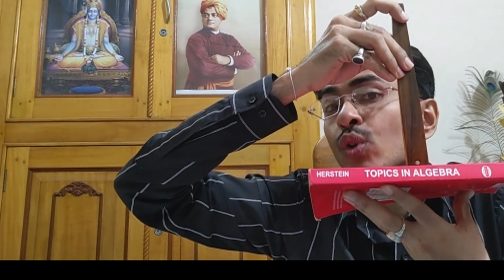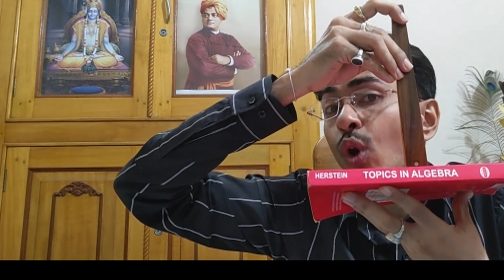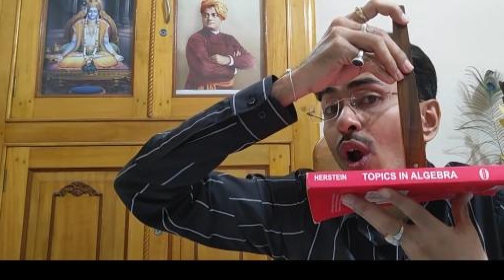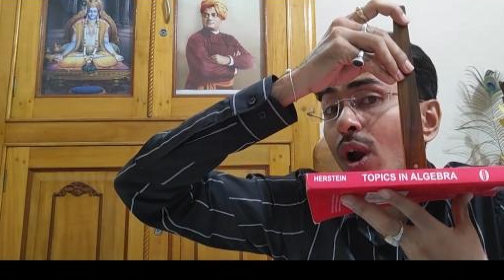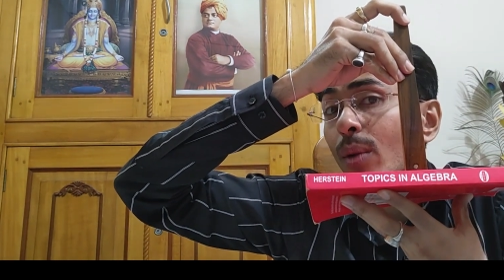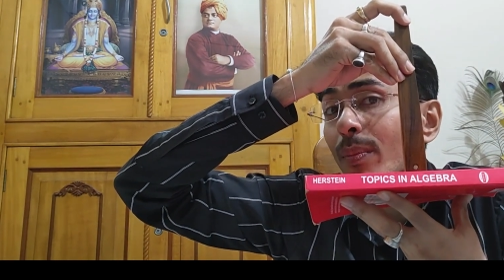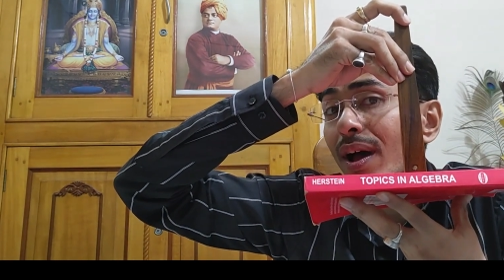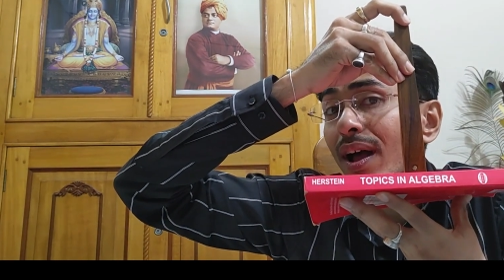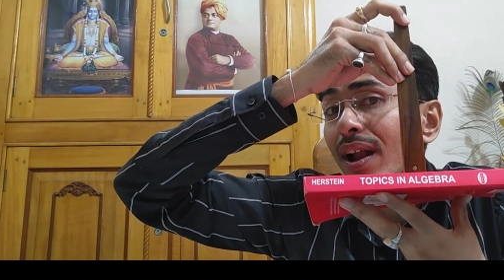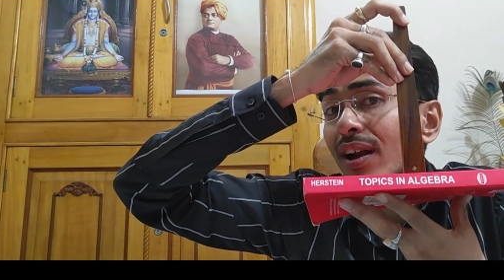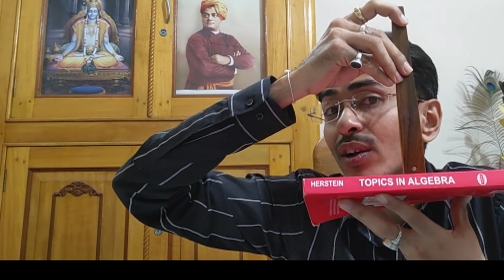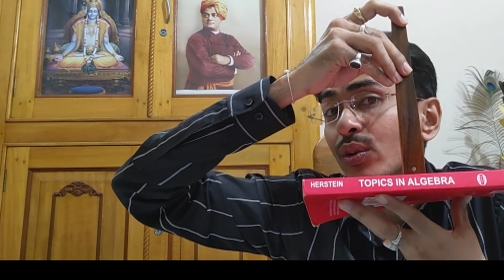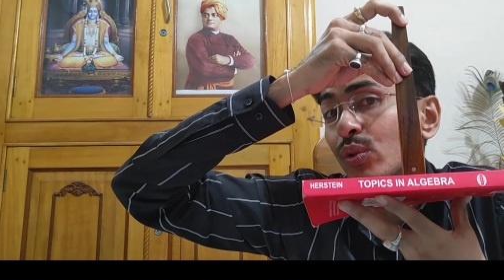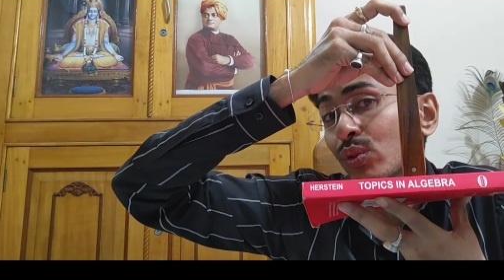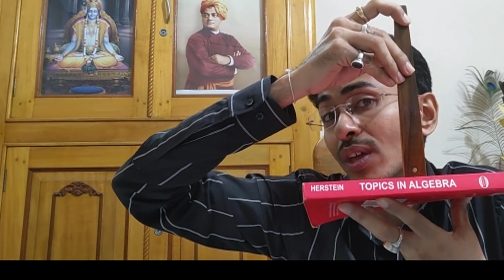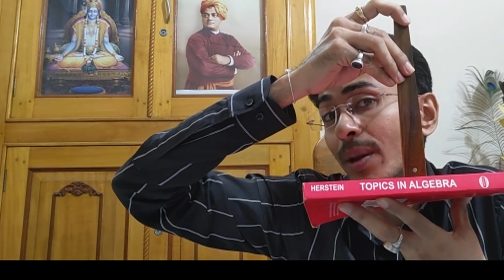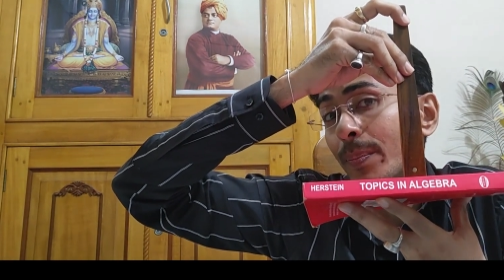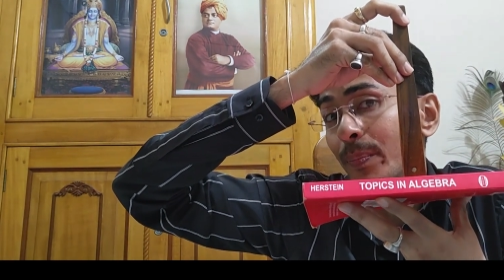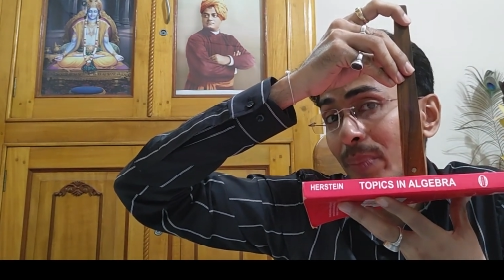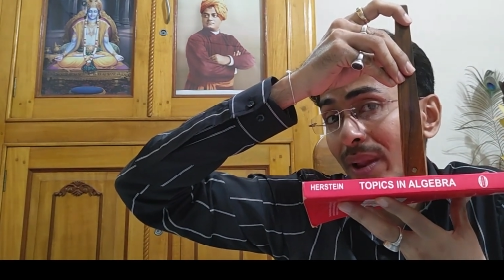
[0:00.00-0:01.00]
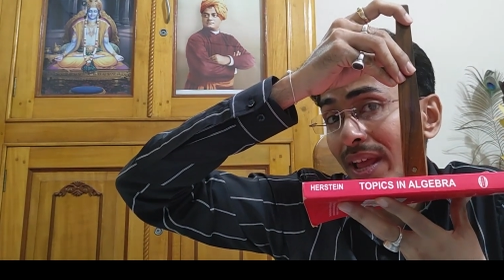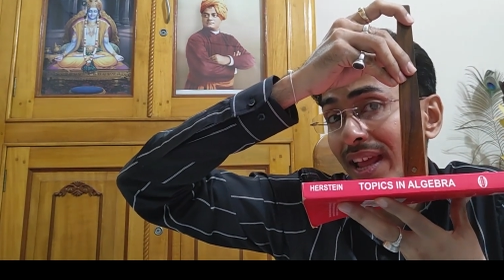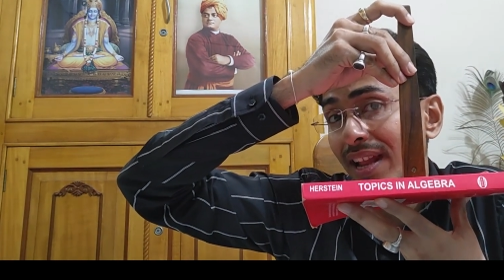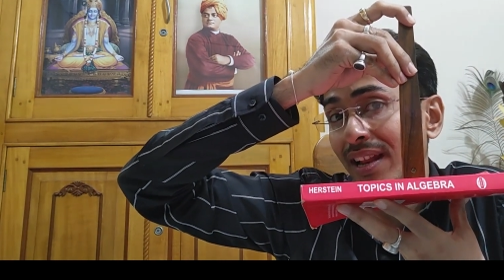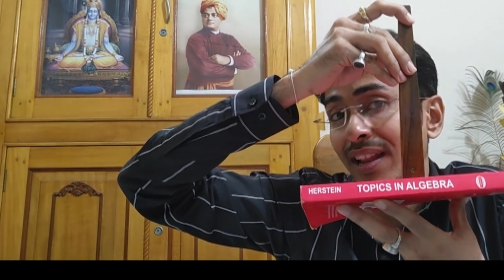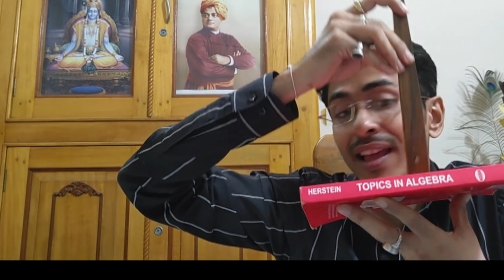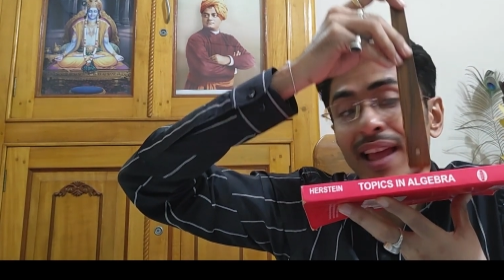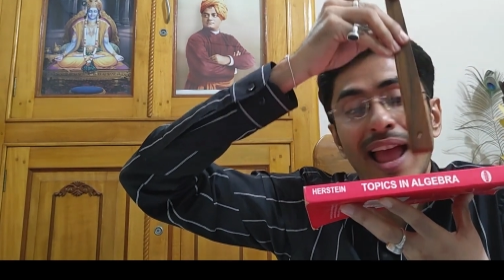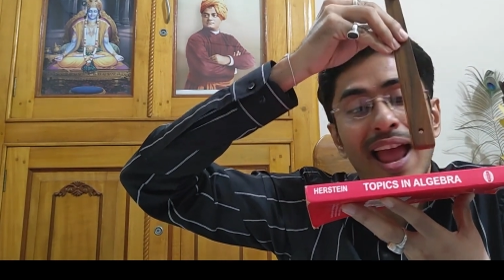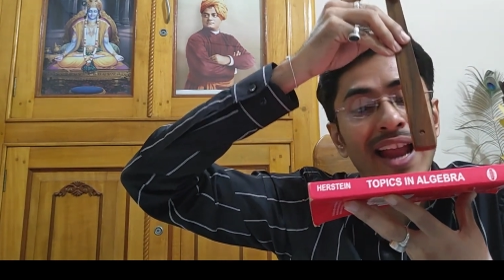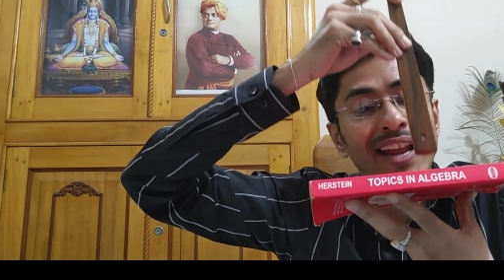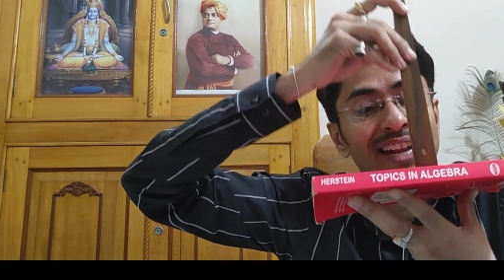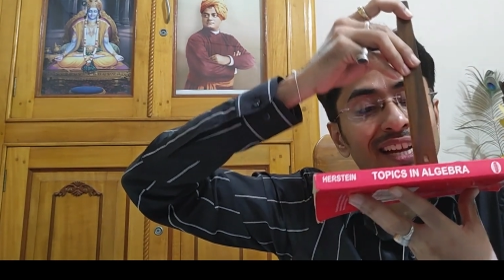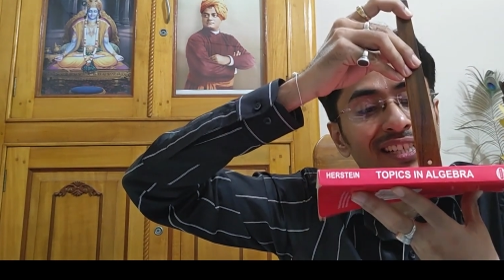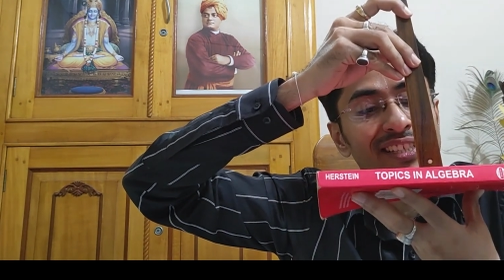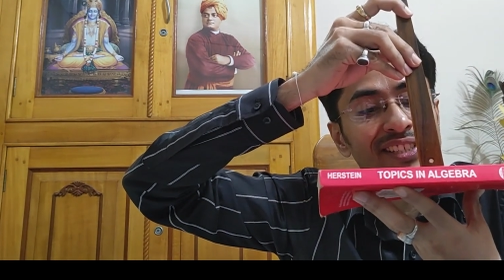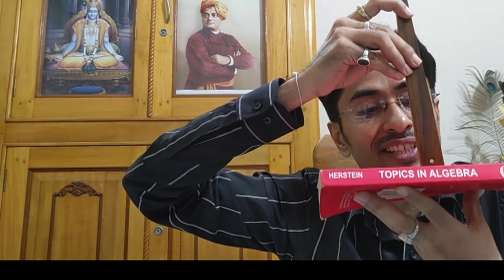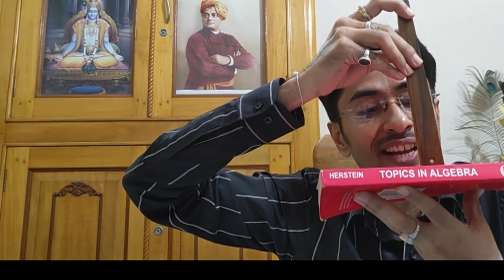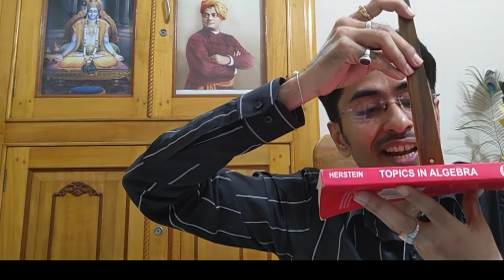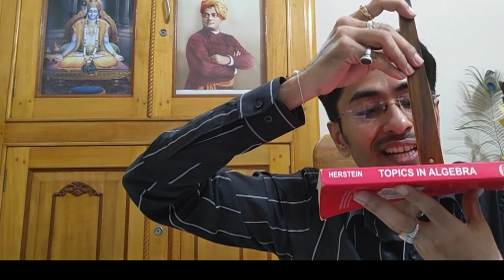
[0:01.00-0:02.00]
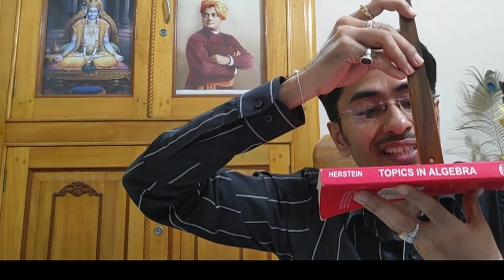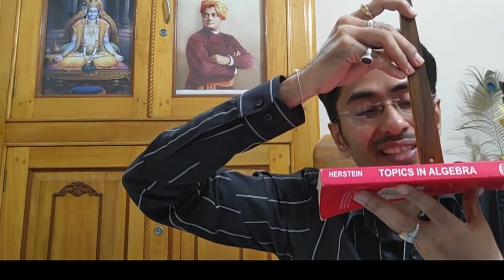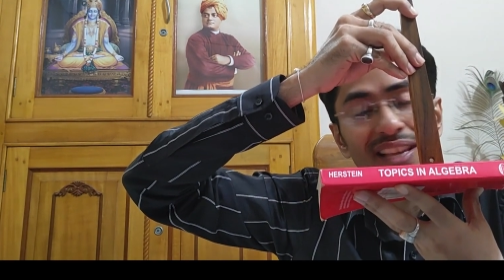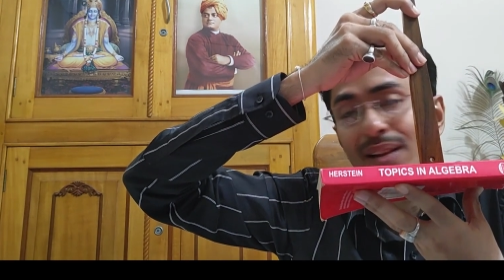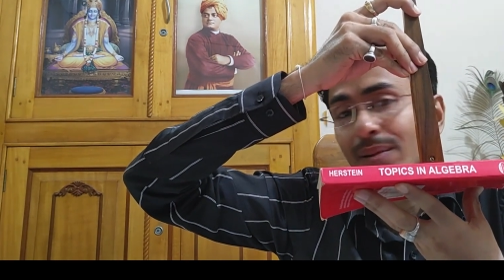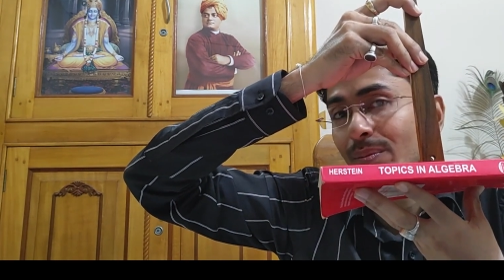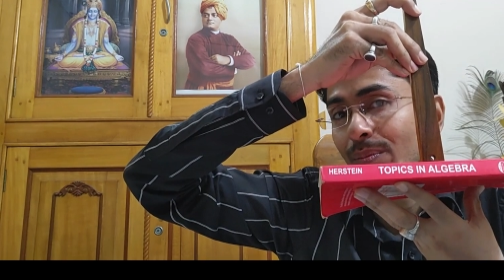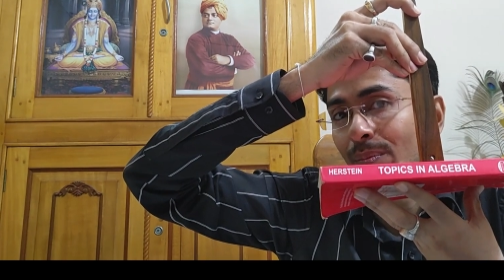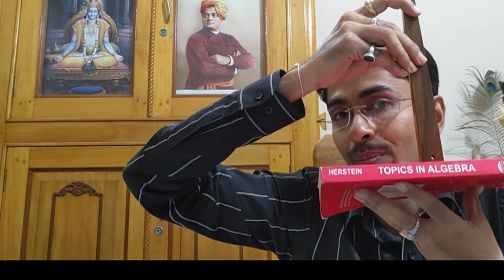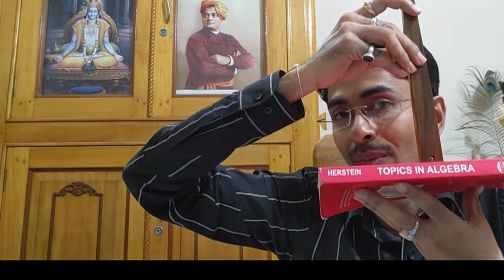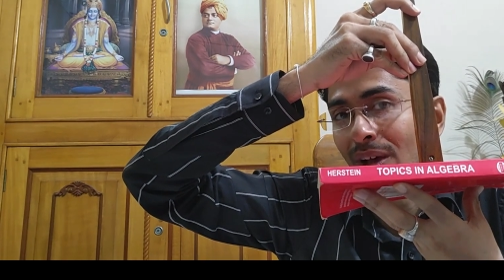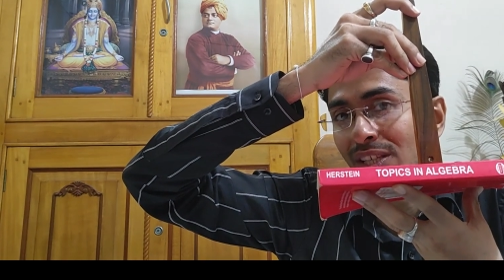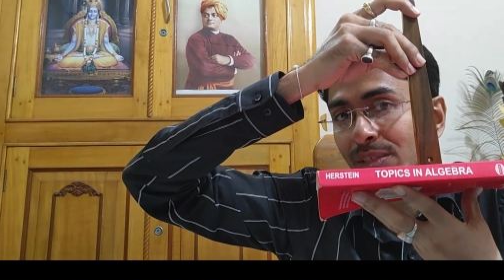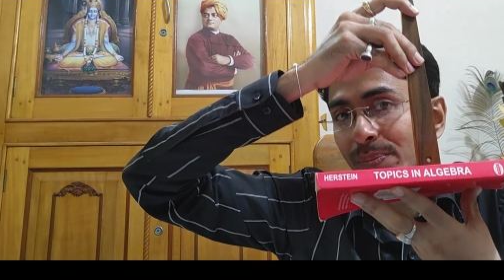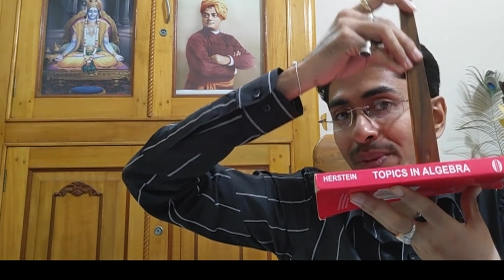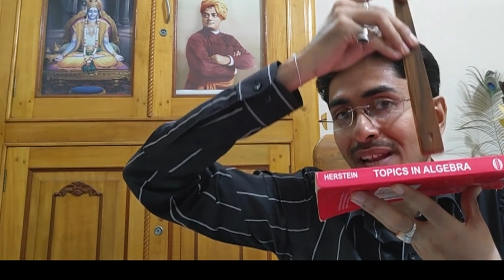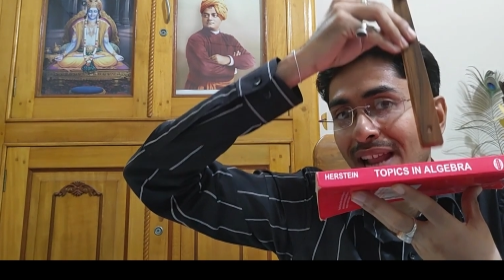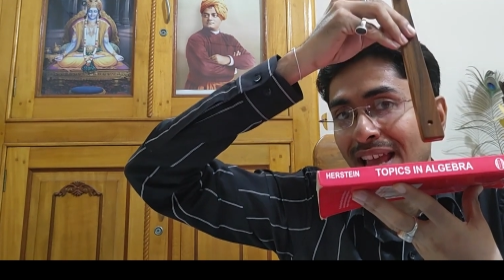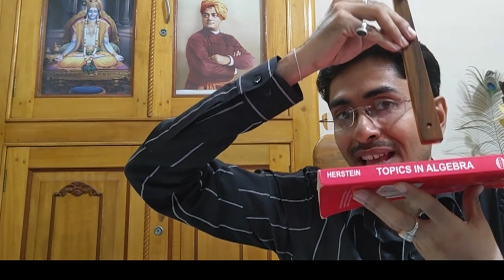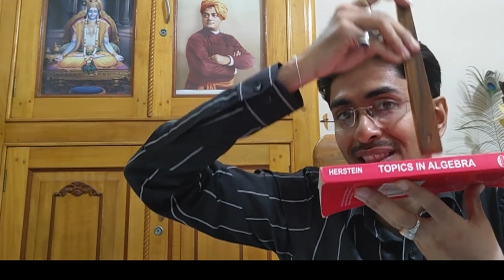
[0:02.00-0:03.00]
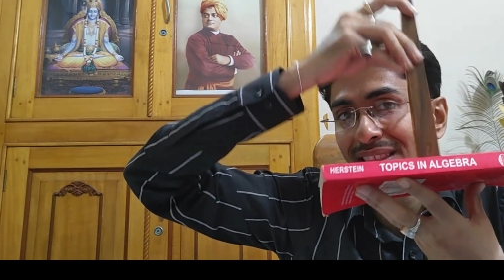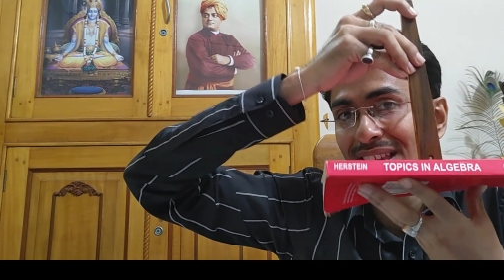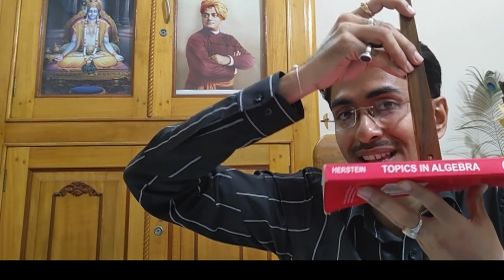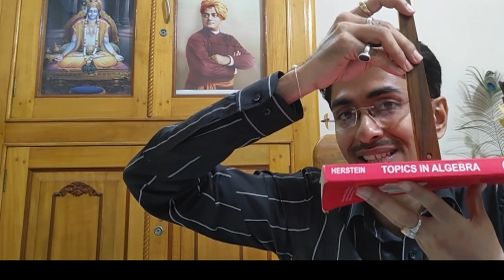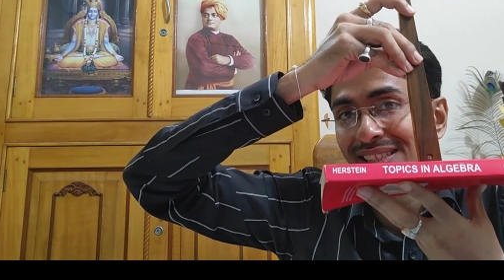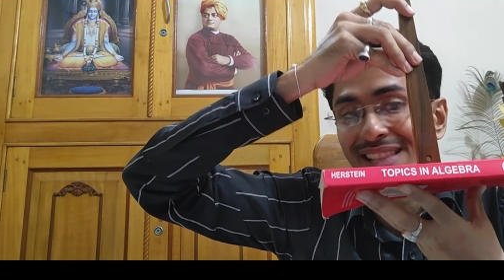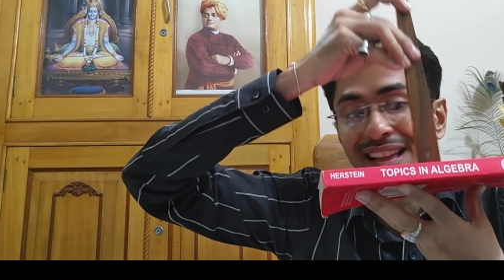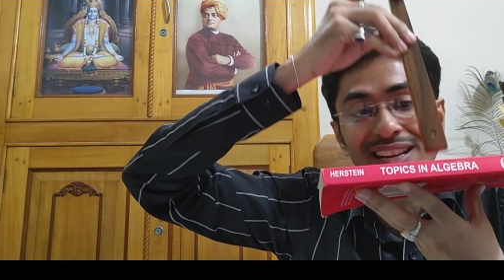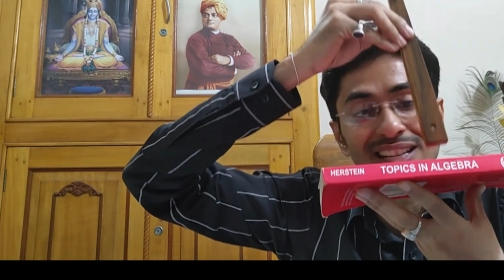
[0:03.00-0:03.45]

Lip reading: normal to the plane and its direction must be like this,